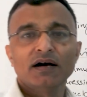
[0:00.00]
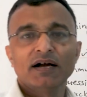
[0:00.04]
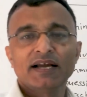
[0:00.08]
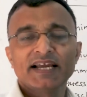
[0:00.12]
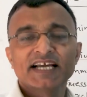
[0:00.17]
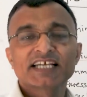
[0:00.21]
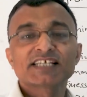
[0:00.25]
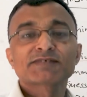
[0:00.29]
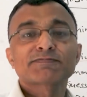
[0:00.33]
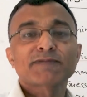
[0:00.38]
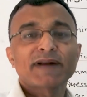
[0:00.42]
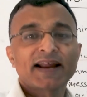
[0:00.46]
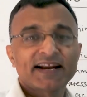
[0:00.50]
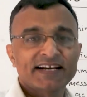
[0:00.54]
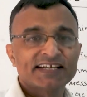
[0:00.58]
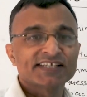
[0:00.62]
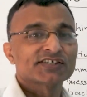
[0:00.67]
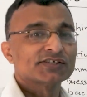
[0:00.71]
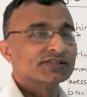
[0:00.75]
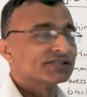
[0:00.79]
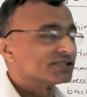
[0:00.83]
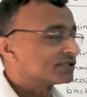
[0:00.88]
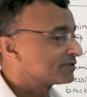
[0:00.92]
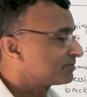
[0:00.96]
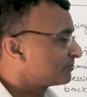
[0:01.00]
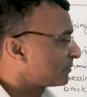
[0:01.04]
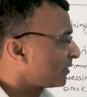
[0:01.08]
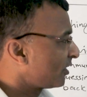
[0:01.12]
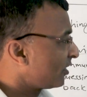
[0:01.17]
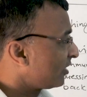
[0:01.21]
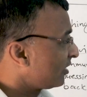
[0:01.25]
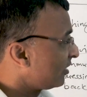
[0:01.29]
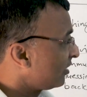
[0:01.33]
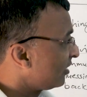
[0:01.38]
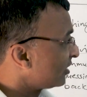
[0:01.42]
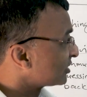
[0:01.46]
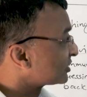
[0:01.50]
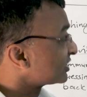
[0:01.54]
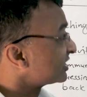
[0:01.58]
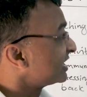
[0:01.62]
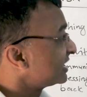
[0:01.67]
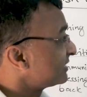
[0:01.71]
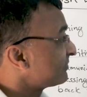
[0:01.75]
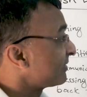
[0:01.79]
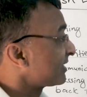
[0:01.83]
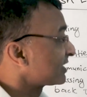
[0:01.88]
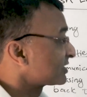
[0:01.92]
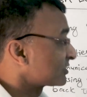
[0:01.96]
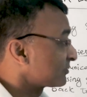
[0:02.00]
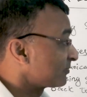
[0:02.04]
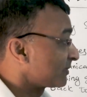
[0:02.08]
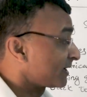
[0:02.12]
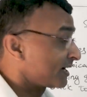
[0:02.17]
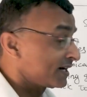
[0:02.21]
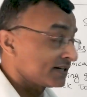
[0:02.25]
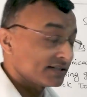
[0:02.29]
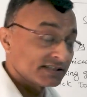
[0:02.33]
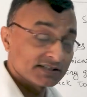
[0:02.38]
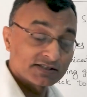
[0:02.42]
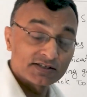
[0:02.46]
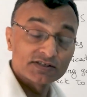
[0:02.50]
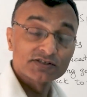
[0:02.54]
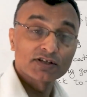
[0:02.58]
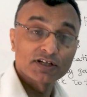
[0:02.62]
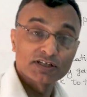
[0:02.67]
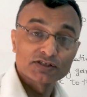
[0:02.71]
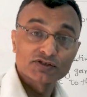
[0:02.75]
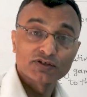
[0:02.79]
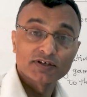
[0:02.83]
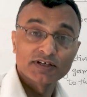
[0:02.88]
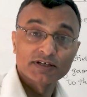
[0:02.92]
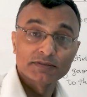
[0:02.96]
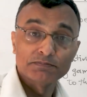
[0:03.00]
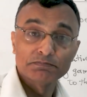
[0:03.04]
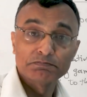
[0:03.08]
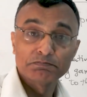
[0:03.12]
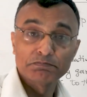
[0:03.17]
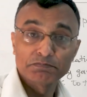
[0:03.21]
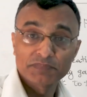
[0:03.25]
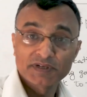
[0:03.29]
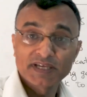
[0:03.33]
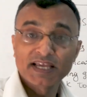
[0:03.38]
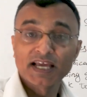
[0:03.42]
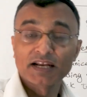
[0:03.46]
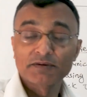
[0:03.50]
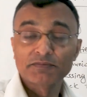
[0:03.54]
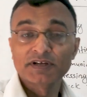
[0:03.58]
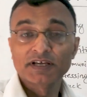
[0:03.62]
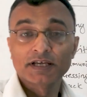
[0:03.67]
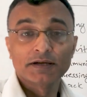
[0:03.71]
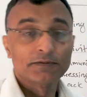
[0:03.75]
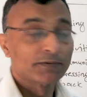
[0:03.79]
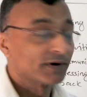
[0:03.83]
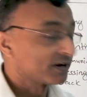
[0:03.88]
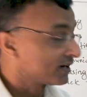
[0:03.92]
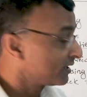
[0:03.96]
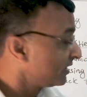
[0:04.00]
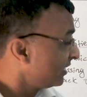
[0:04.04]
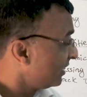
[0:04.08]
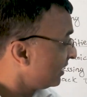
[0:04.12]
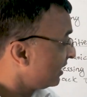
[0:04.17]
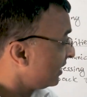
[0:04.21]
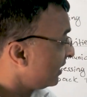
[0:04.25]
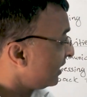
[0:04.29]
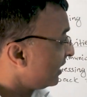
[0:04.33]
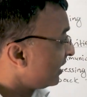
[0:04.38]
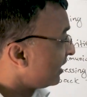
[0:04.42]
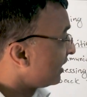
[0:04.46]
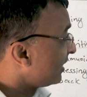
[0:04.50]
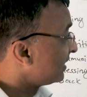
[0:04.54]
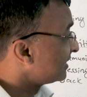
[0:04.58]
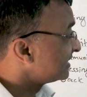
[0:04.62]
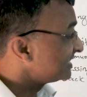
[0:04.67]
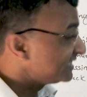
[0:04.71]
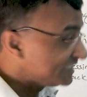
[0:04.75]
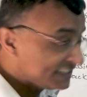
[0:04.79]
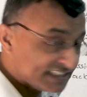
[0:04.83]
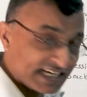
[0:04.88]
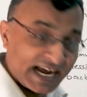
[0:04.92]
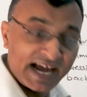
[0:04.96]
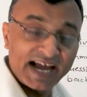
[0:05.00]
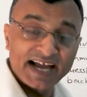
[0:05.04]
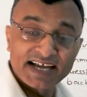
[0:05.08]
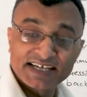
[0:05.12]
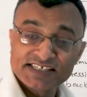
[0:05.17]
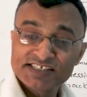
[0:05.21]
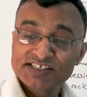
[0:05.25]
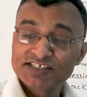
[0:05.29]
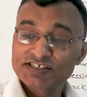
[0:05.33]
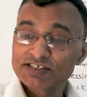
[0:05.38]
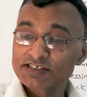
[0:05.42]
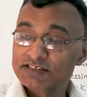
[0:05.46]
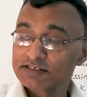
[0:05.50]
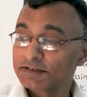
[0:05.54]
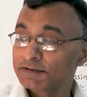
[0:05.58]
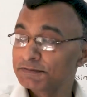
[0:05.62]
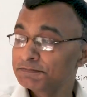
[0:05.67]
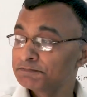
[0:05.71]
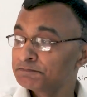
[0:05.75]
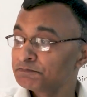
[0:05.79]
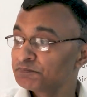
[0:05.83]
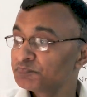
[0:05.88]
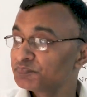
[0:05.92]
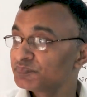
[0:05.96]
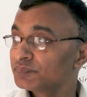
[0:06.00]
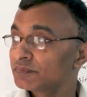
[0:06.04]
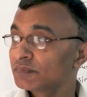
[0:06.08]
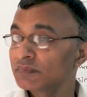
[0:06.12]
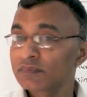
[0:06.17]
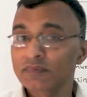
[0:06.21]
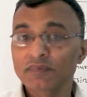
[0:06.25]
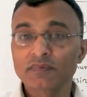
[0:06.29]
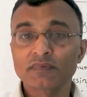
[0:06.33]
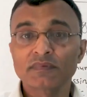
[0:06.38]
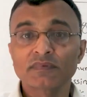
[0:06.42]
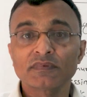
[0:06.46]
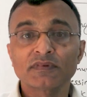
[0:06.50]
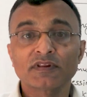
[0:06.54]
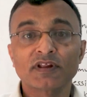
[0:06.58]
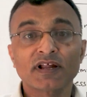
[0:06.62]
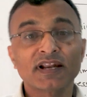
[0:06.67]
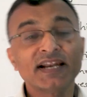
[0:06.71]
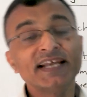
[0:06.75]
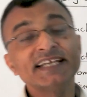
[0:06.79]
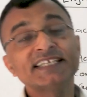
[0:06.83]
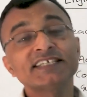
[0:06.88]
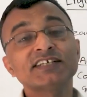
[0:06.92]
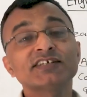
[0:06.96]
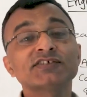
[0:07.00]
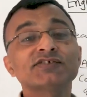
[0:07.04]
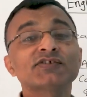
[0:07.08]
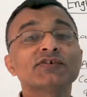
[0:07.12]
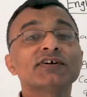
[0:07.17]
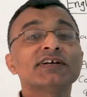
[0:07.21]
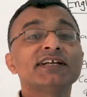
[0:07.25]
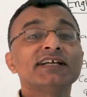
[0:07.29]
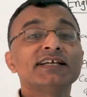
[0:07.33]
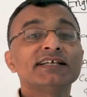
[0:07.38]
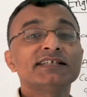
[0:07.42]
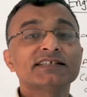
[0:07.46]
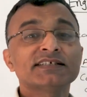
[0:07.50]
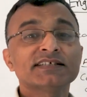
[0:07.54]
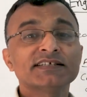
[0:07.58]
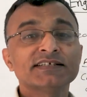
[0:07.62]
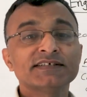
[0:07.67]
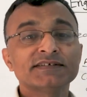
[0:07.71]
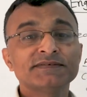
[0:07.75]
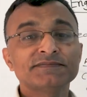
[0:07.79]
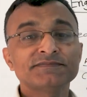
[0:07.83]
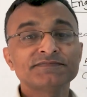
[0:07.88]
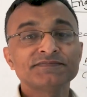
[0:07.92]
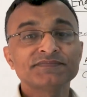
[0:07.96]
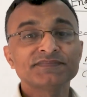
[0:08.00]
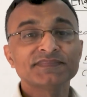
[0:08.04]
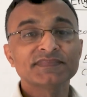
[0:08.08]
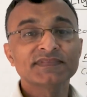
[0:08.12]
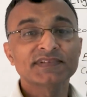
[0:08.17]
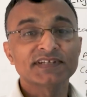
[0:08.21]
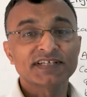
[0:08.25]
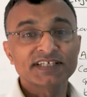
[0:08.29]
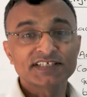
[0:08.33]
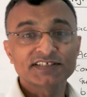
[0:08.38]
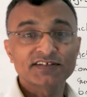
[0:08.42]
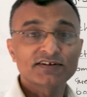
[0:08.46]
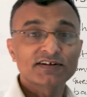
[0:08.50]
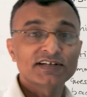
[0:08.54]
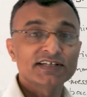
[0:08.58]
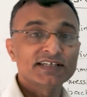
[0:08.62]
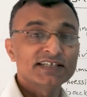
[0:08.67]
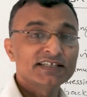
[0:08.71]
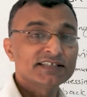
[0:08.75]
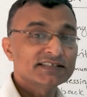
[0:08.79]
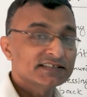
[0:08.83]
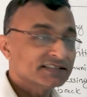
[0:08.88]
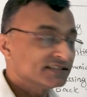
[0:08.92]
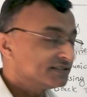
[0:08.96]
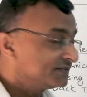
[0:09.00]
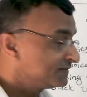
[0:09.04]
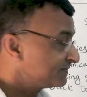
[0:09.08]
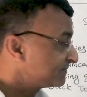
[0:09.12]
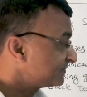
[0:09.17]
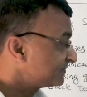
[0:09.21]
explanations, alternative explanations also can be given. It has the letters on it, written on it,